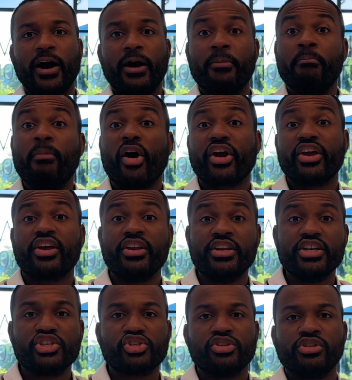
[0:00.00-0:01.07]
market
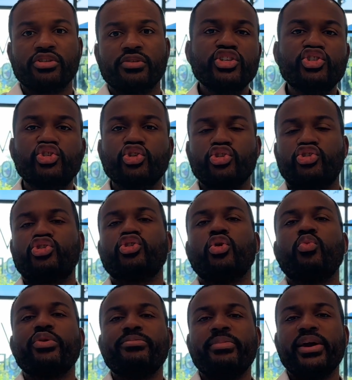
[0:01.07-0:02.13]
conditions, just so
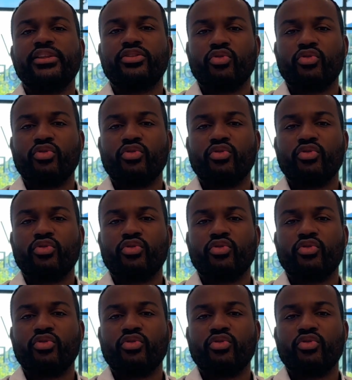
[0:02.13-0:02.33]
we make